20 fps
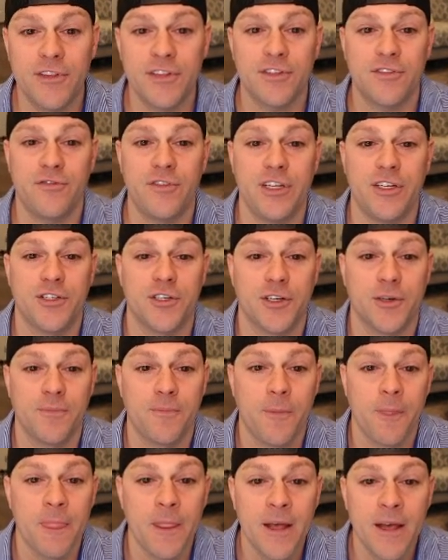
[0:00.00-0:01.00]
this feature.
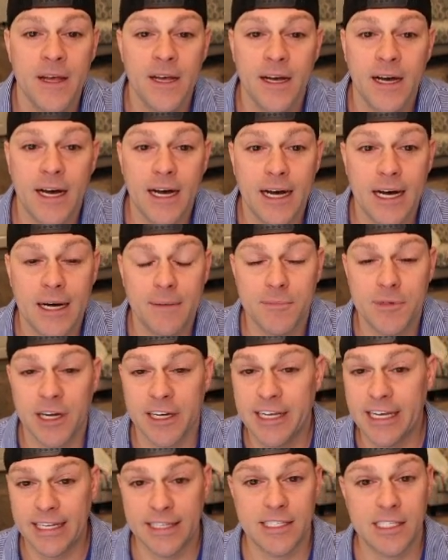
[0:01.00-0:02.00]
Um,
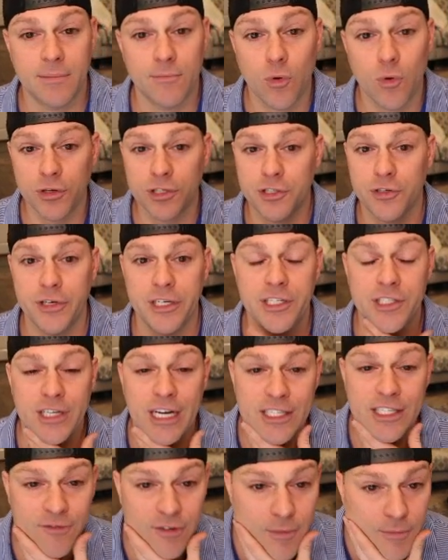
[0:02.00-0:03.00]
again, some more
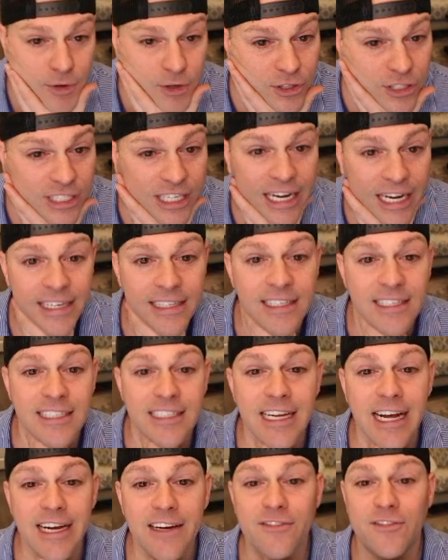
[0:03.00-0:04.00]
screenshots from their site
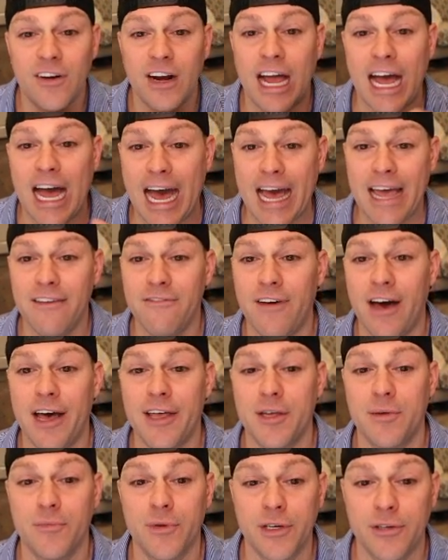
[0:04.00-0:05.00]
designed for high
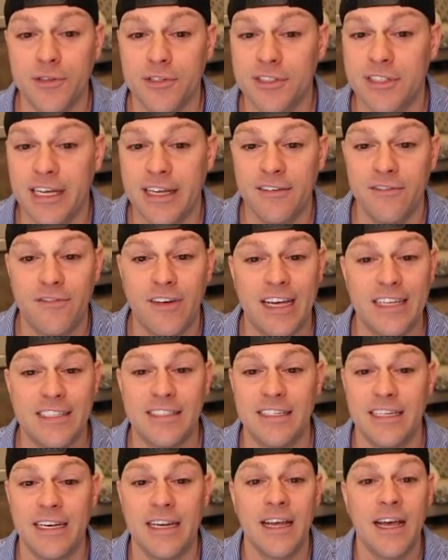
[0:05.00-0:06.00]
volume real estate
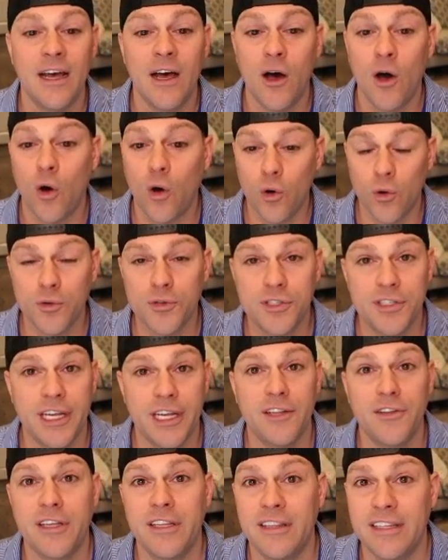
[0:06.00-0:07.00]
investing
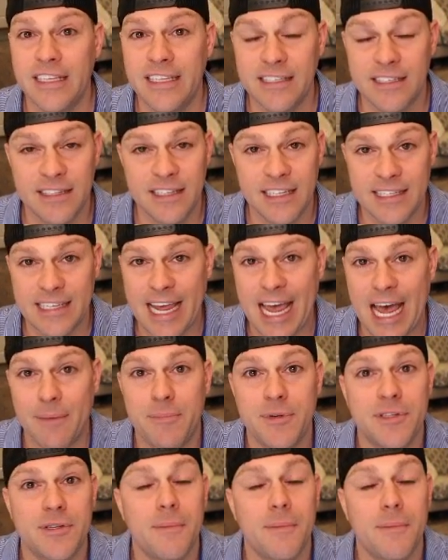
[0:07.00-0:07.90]
wholesaling these this app is